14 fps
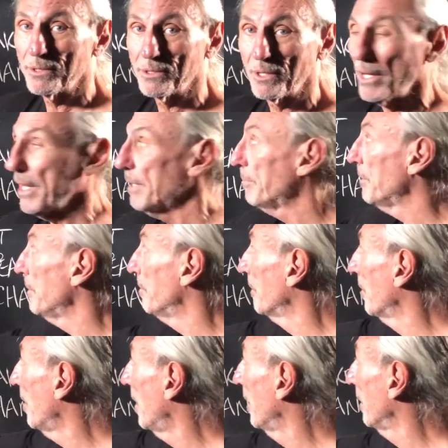as a lot of people
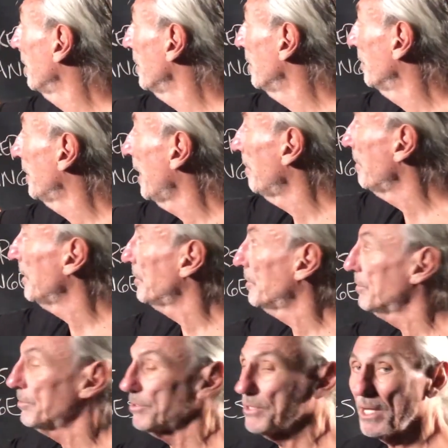call it, you know, that
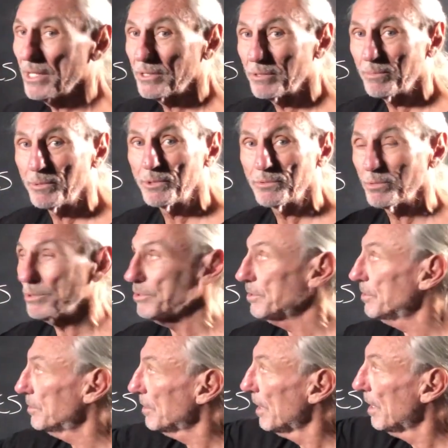measures decibels, which
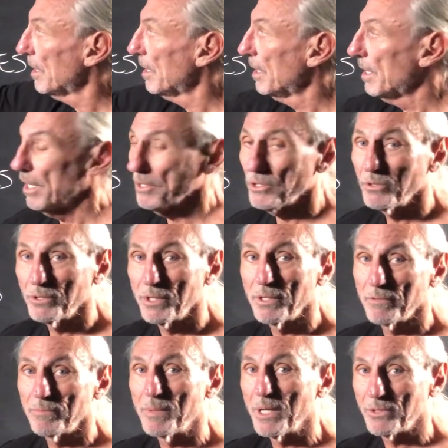is a unit
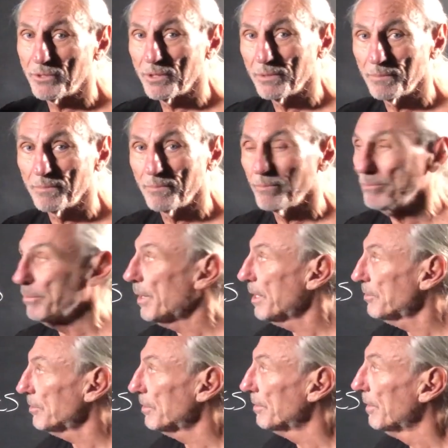of measure
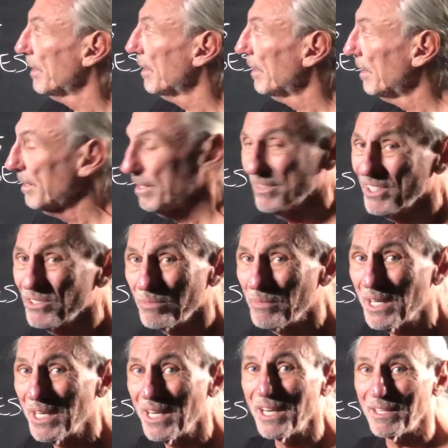pressure. Doesn't
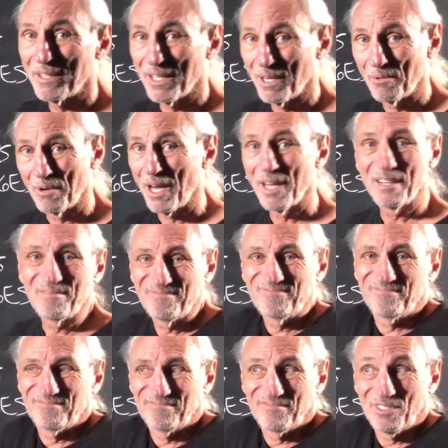mean anything, right?
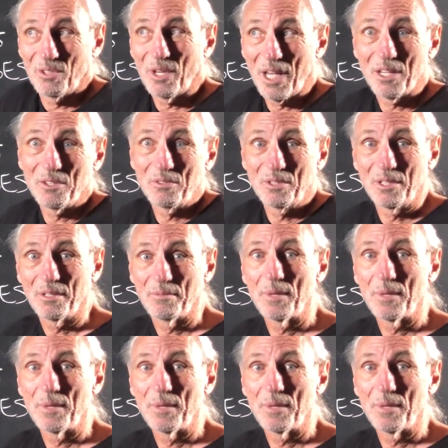Okay, unit of